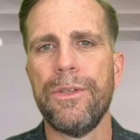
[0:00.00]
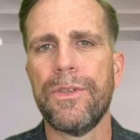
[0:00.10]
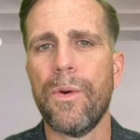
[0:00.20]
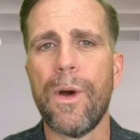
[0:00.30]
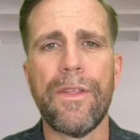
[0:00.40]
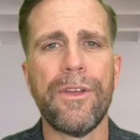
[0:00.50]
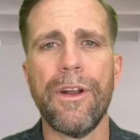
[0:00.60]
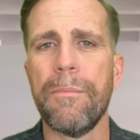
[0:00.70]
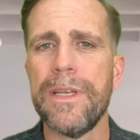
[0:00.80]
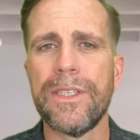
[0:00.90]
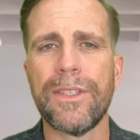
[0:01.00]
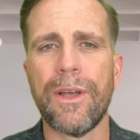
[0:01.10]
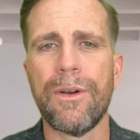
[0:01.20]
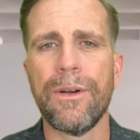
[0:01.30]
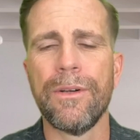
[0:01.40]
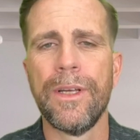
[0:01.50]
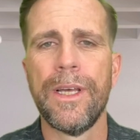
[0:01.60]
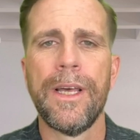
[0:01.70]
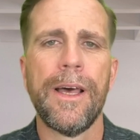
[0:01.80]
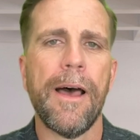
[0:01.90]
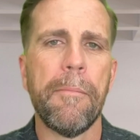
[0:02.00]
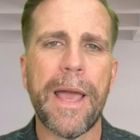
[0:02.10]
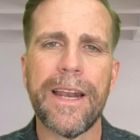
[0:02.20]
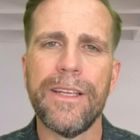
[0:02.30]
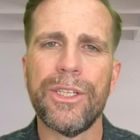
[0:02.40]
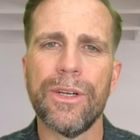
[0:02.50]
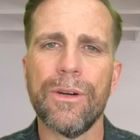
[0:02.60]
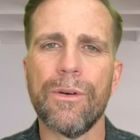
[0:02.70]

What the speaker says: So whether you're a business owner, a manager,